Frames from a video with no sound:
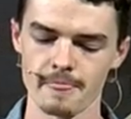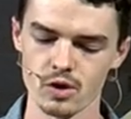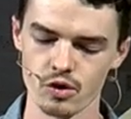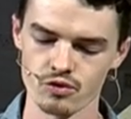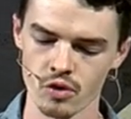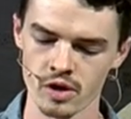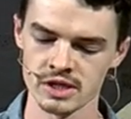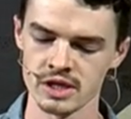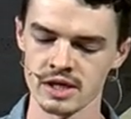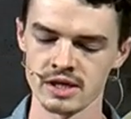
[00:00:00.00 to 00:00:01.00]
Your dross
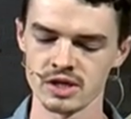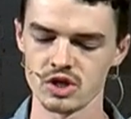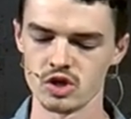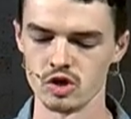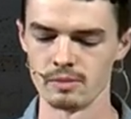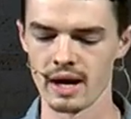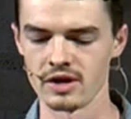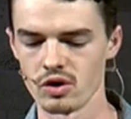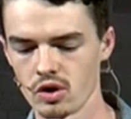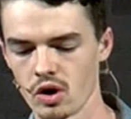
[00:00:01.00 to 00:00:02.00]
to consume
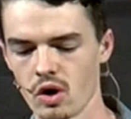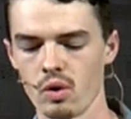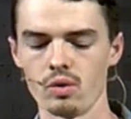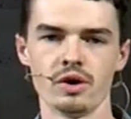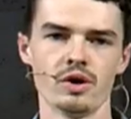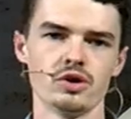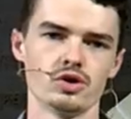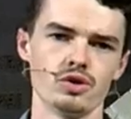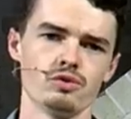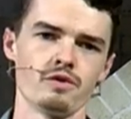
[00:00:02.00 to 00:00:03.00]
and Your gold
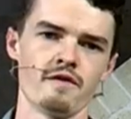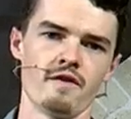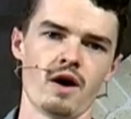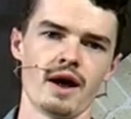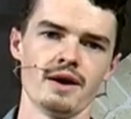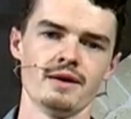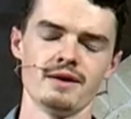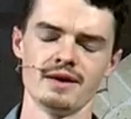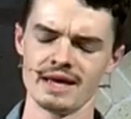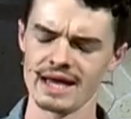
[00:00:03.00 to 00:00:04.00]
to refine.
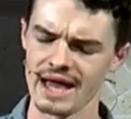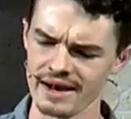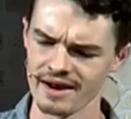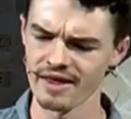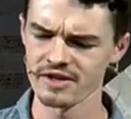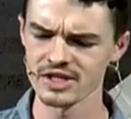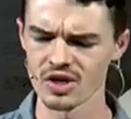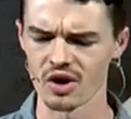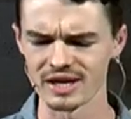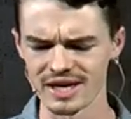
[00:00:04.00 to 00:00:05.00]
And another
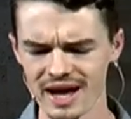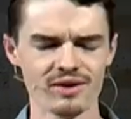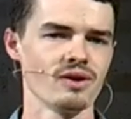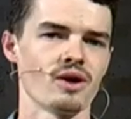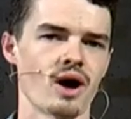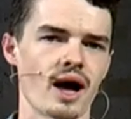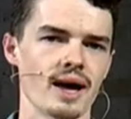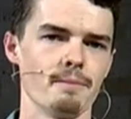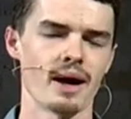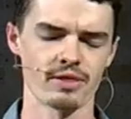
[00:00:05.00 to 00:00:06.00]
song, yet not
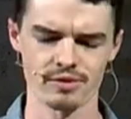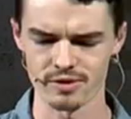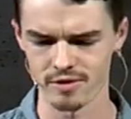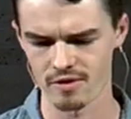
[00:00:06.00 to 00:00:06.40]
I, but through